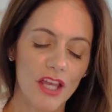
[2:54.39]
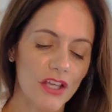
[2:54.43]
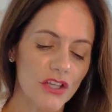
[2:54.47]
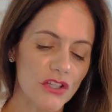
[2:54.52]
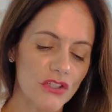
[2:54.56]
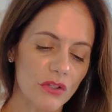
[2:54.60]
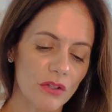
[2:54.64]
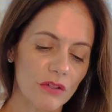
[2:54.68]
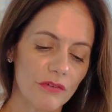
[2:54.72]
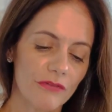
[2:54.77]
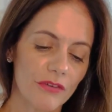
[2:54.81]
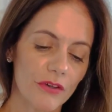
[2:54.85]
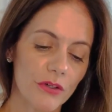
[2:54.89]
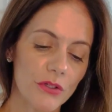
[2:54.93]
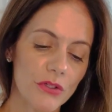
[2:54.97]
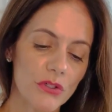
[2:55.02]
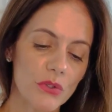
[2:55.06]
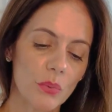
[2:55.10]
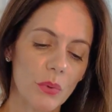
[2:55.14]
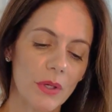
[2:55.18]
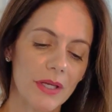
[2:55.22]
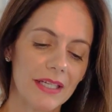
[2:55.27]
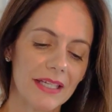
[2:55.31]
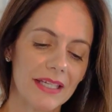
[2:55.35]
So the
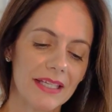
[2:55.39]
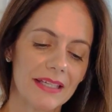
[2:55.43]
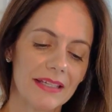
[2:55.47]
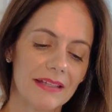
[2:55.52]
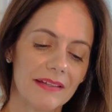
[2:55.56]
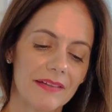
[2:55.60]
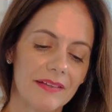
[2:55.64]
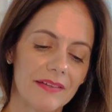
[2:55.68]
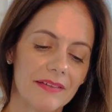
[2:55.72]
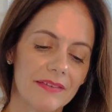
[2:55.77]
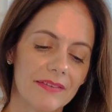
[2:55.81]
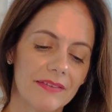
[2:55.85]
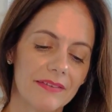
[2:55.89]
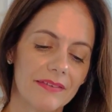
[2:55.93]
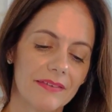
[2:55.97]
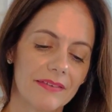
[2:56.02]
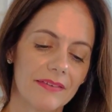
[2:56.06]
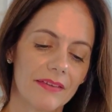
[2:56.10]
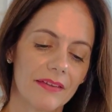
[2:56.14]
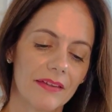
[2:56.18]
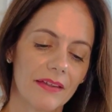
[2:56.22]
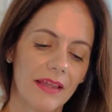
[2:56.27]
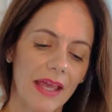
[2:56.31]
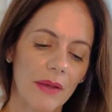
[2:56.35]
first one is,
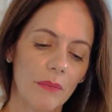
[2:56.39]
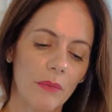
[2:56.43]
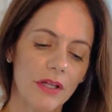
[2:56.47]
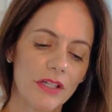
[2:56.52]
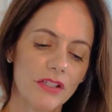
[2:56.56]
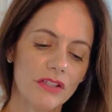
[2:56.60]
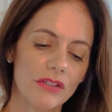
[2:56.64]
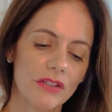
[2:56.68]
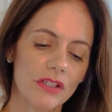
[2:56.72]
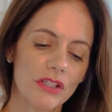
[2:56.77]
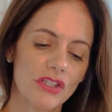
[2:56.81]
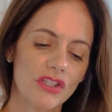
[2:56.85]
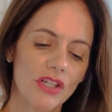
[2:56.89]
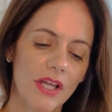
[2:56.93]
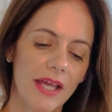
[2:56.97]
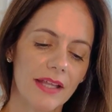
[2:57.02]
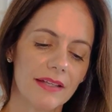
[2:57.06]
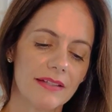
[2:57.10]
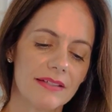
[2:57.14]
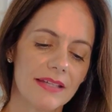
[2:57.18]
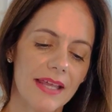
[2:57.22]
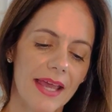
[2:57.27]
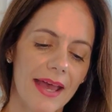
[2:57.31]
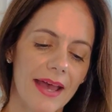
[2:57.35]
I want you to
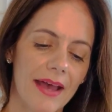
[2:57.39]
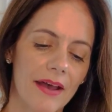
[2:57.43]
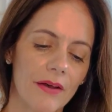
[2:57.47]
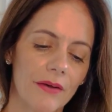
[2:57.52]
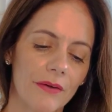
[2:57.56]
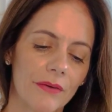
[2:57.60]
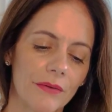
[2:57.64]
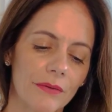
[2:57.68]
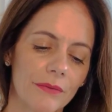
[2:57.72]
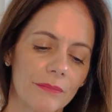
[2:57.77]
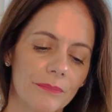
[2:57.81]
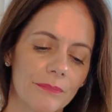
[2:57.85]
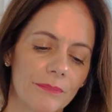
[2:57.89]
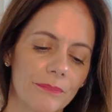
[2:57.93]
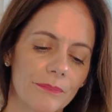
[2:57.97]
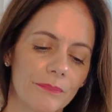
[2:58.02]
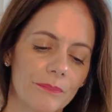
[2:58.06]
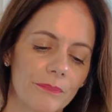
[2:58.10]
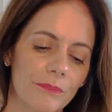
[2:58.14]
jot down,